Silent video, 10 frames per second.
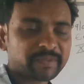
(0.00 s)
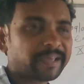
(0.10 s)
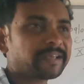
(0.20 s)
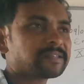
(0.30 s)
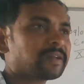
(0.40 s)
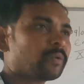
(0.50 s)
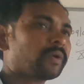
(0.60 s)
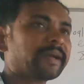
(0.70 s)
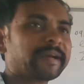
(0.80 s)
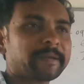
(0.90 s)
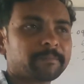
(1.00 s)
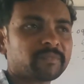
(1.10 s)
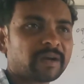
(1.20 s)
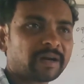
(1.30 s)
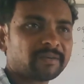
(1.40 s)
Hey, you look at him,
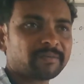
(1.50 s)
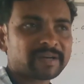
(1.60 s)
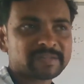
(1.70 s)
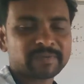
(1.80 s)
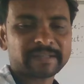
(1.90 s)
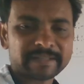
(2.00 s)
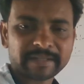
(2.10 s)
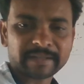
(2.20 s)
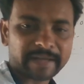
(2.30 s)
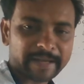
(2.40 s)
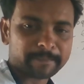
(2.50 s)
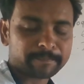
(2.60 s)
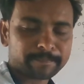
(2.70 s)
how he was wasting the time.